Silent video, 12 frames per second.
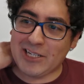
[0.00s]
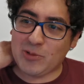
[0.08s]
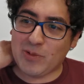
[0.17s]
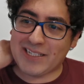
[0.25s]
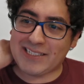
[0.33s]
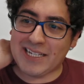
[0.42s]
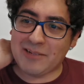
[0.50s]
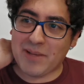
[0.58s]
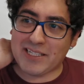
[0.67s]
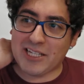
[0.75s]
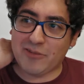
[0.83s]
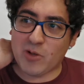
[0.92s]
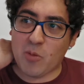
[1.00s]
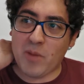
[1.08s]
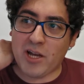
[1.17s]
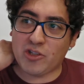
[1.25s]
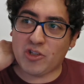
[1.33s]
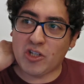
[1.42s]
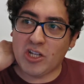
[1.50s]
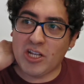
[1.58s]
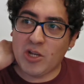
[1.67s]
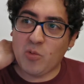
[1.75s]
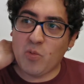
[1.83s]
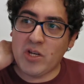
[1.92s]
to extend myself so much
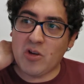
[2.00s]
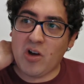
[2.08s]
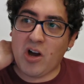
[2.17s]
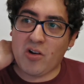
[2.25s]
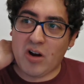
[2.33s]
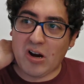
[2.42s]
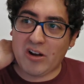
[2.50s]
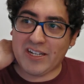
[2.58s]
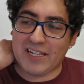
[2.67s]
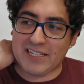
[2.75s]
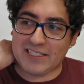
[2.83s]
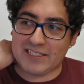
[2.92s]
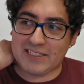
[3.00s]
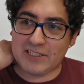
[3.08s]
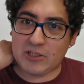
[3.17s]
we know how hard it is